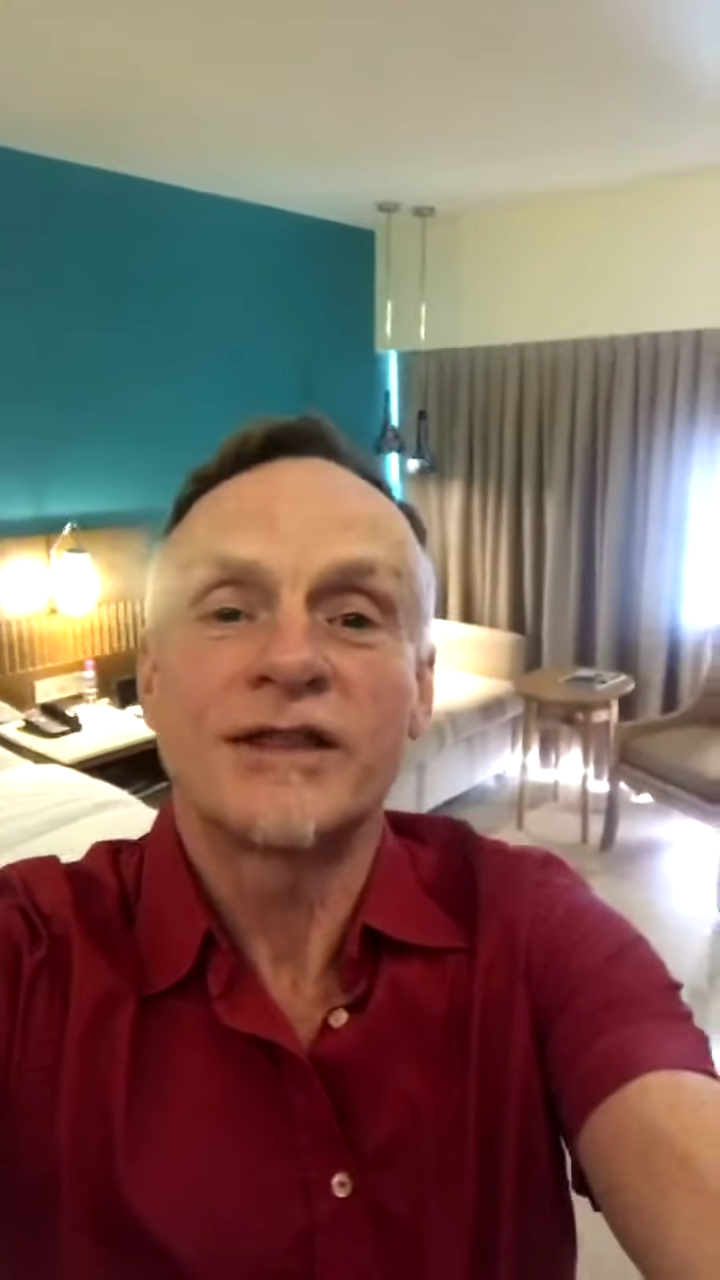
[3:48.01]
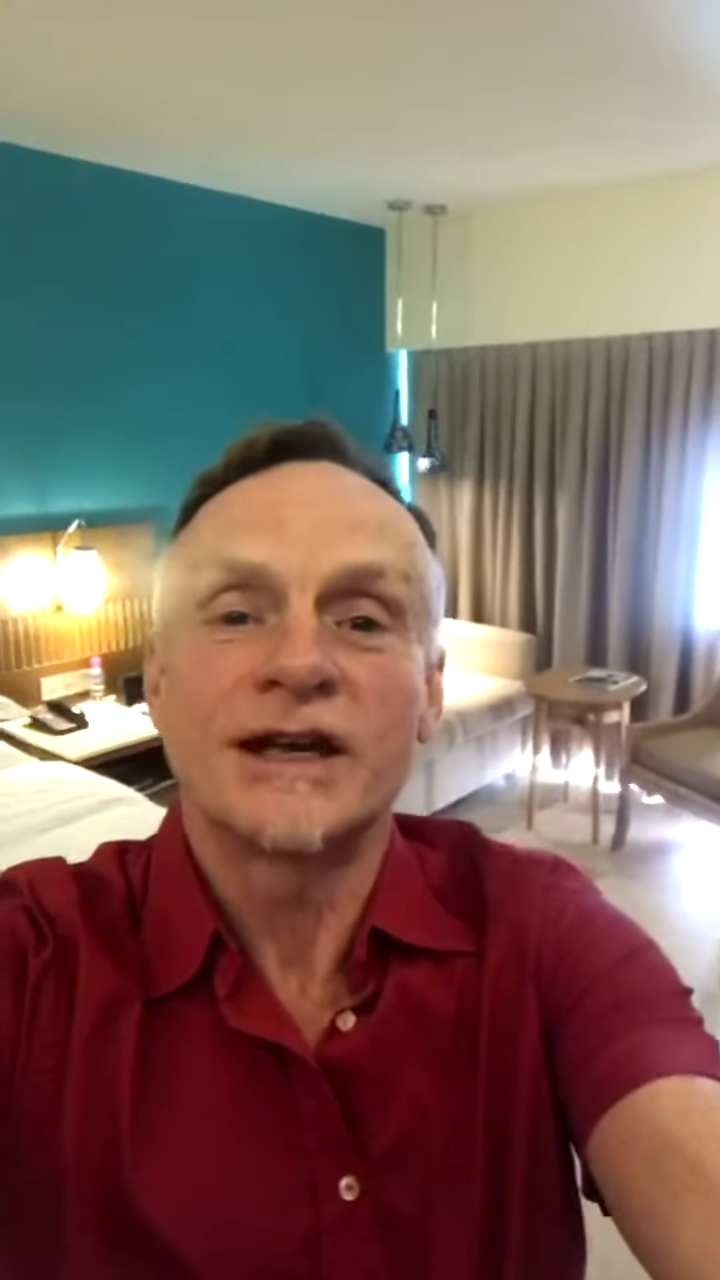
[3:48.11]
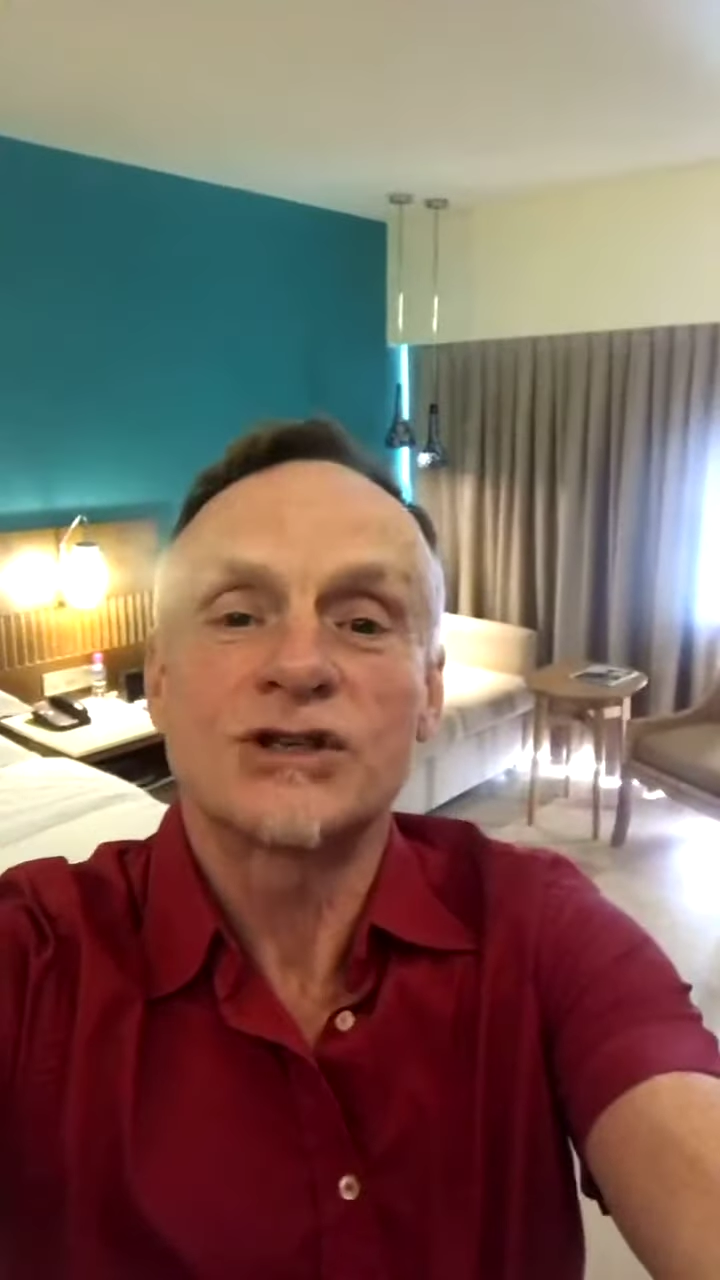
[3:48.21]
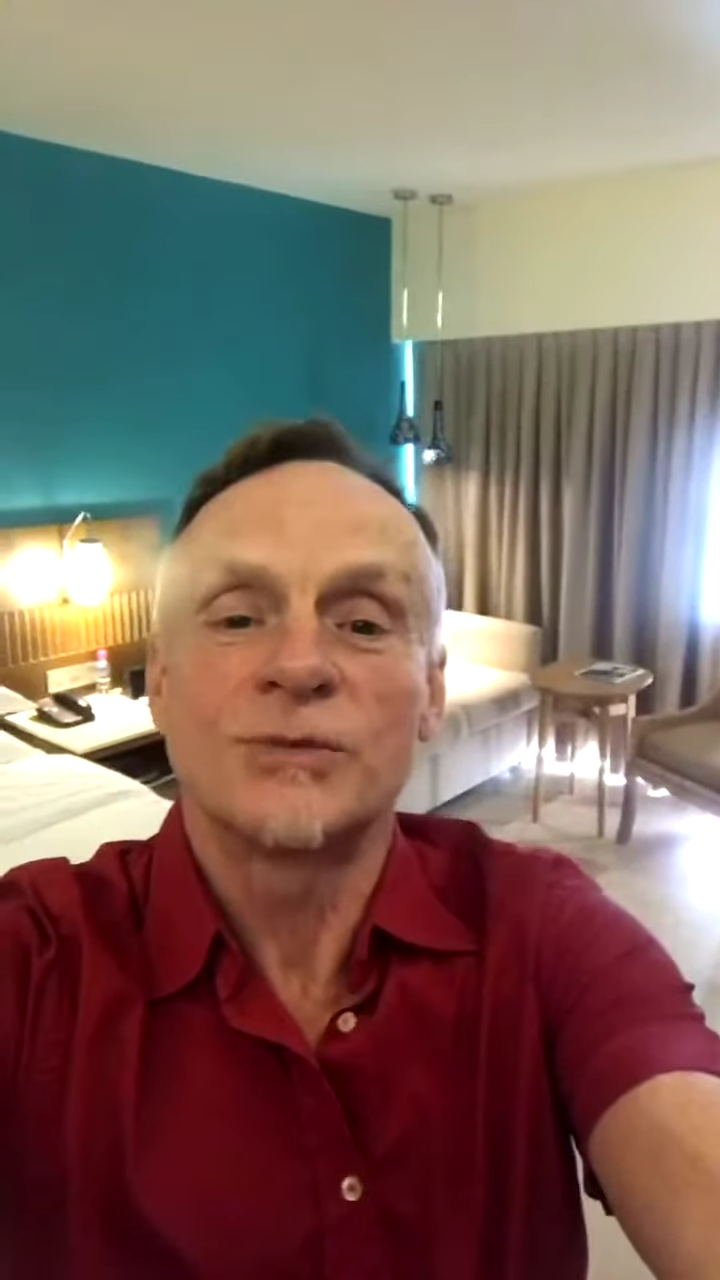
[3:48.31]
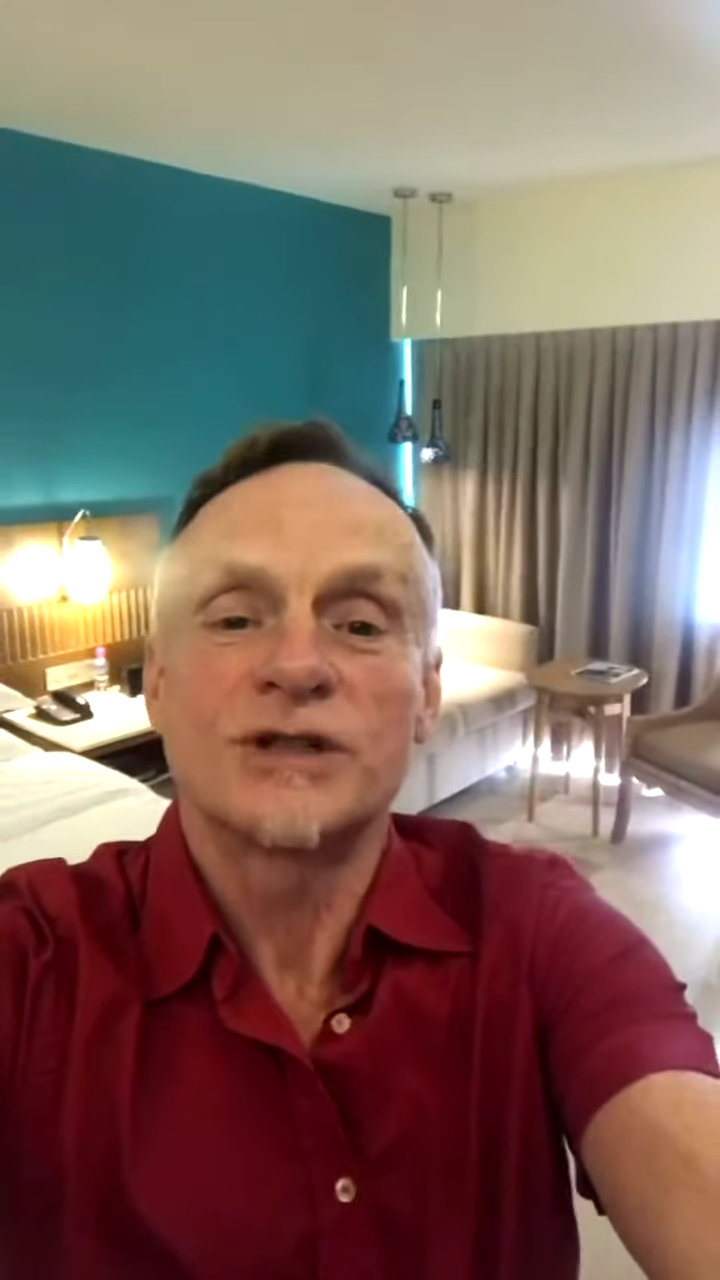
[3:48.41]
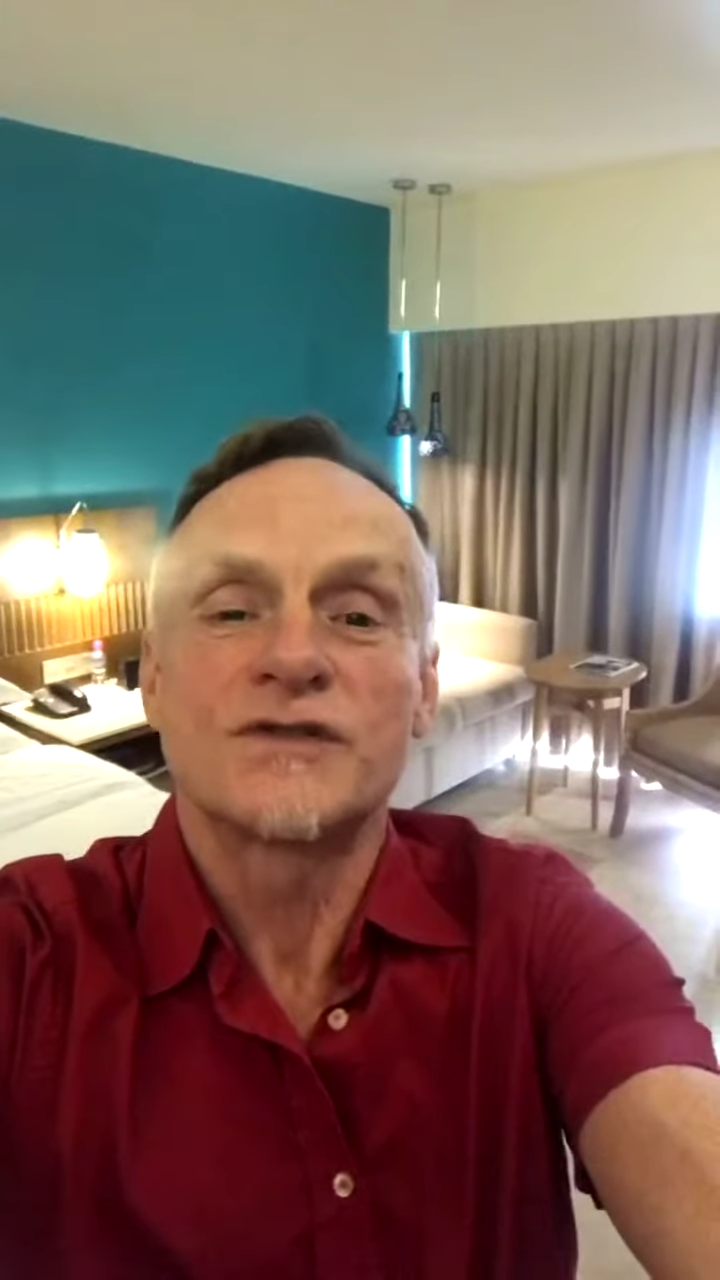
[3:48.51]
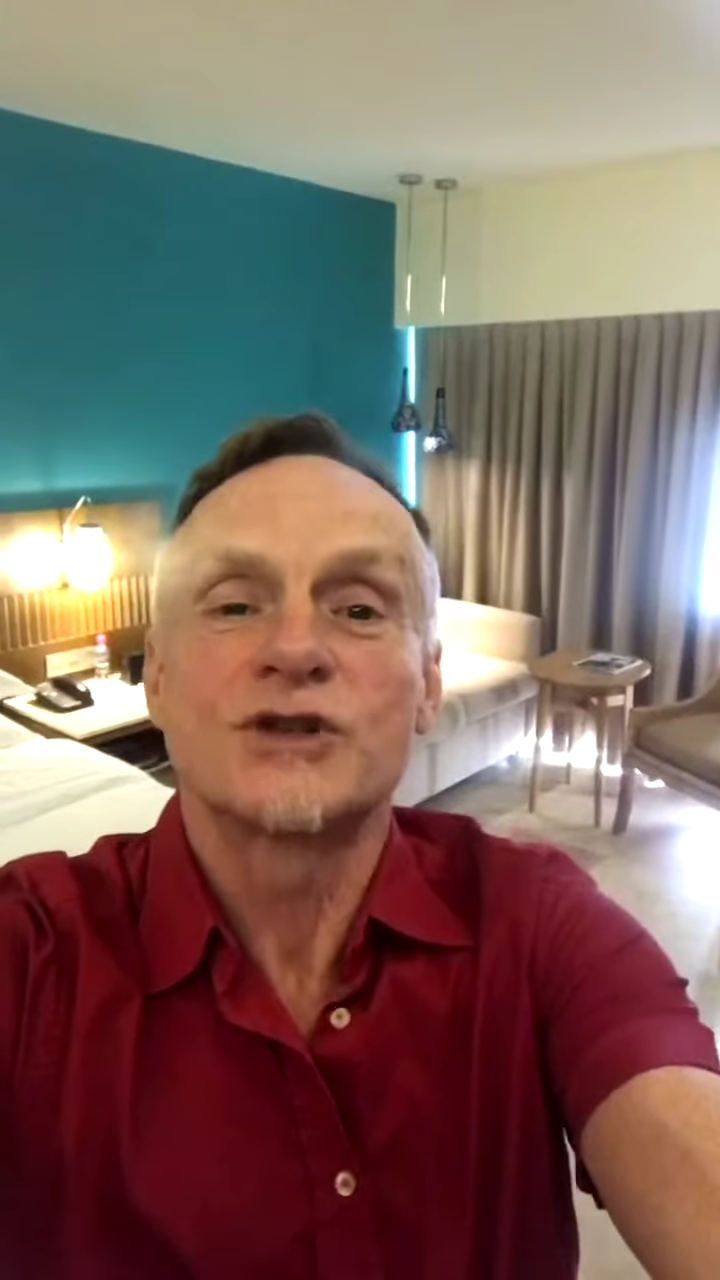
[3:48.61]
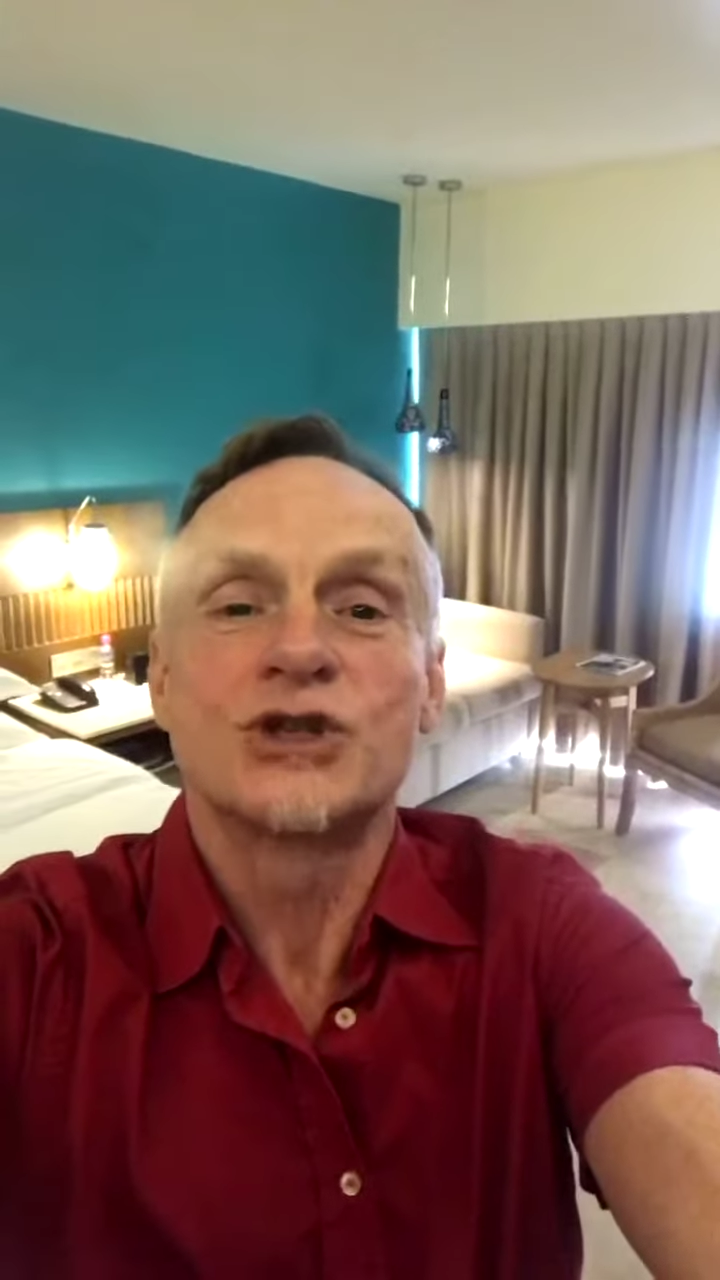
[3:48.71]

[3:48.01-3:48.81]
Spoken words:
thanks so much for